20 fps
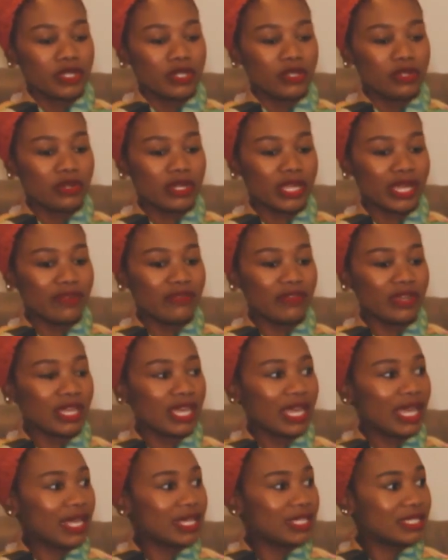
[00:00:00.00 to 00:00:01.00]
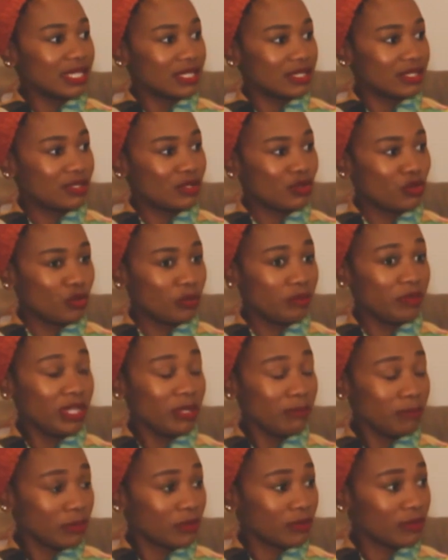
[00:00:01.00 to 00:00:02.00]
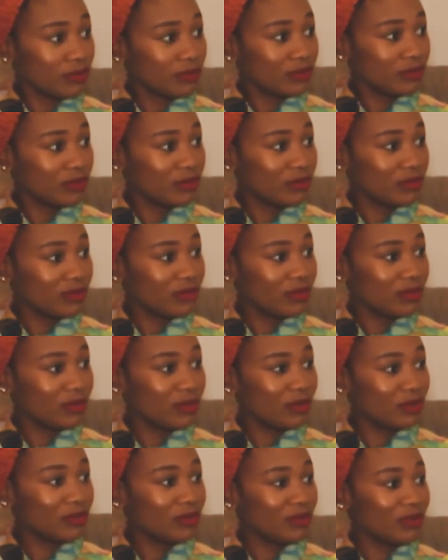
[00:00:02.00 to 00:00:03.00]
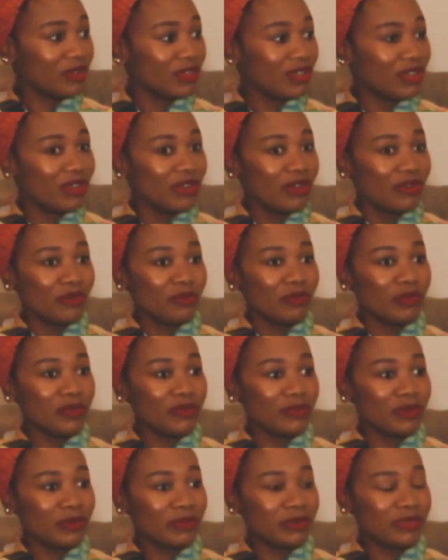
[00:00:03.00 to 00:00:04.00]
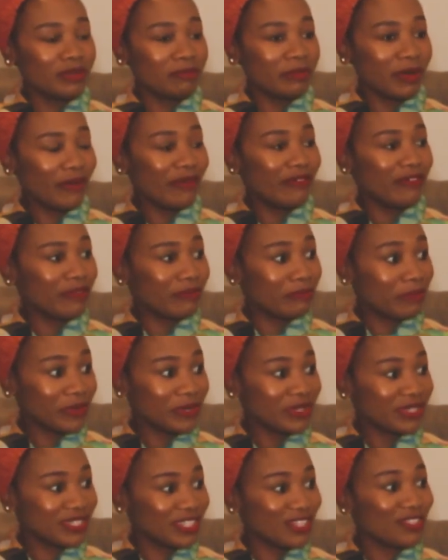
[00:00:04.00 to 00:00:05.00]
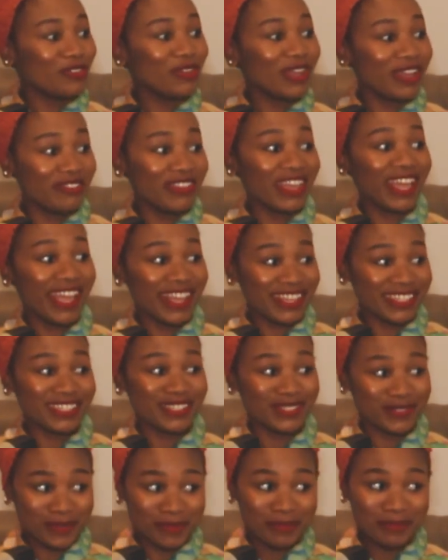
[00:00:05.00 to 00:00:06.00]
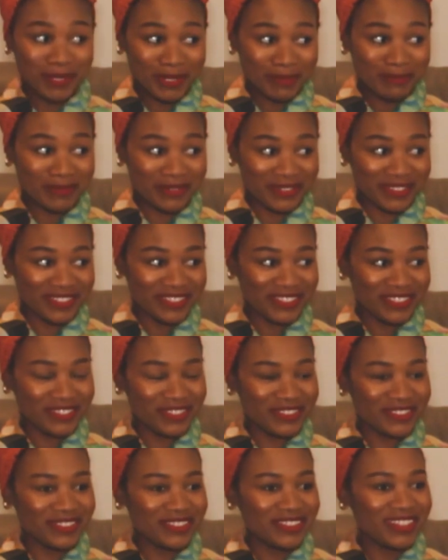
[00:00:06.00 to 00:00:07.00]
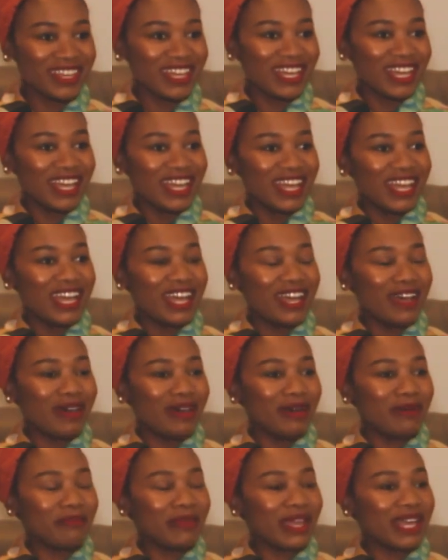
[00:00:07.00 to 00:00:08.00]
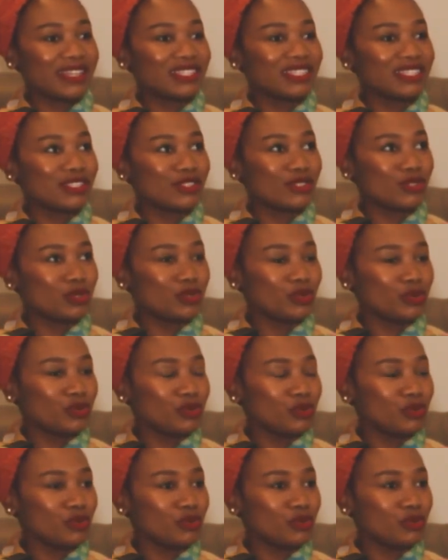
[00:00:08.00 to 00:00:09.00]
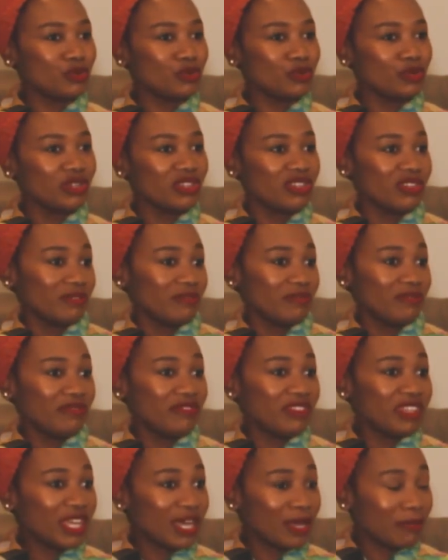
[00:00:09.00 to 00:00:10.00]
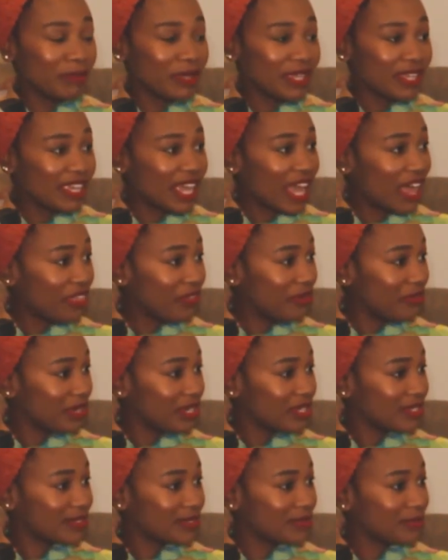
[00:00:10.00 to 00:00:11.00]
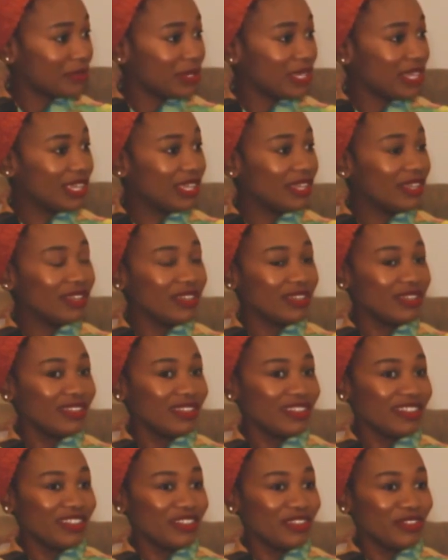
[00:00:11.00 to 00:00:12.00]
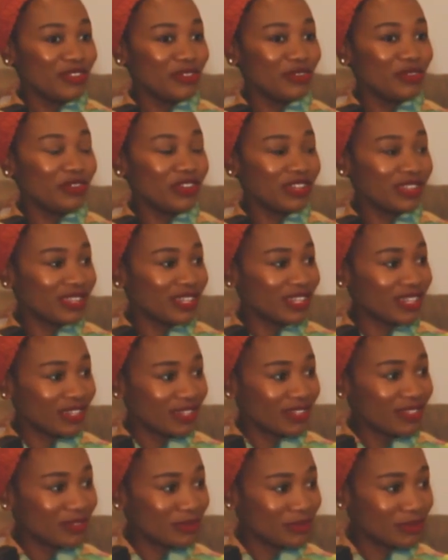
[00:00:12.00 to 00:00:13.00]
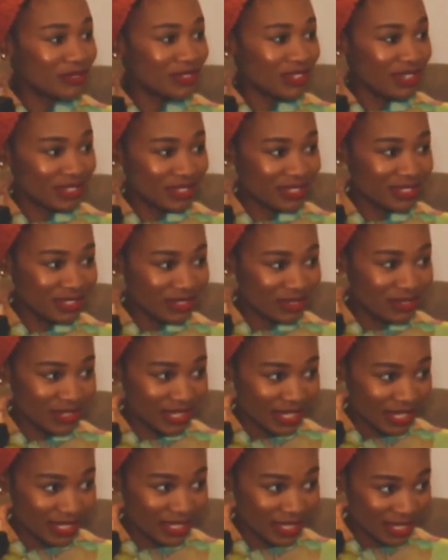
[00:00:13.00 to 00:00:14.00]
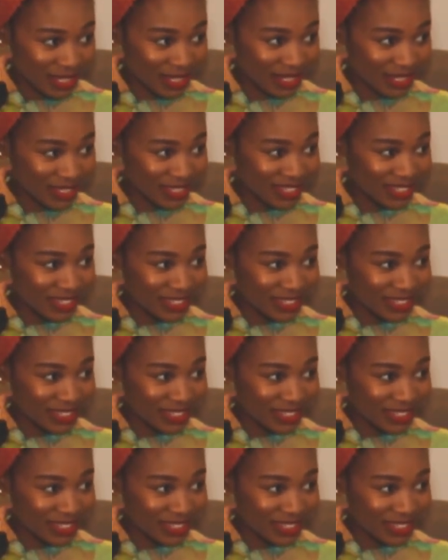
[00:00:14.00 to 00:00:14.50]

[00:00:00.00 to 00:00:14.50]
Not having access to people, When you're with a powerful person, you have access to people, access to VIP gatherings where you're not the girl who's asking to get a ticket.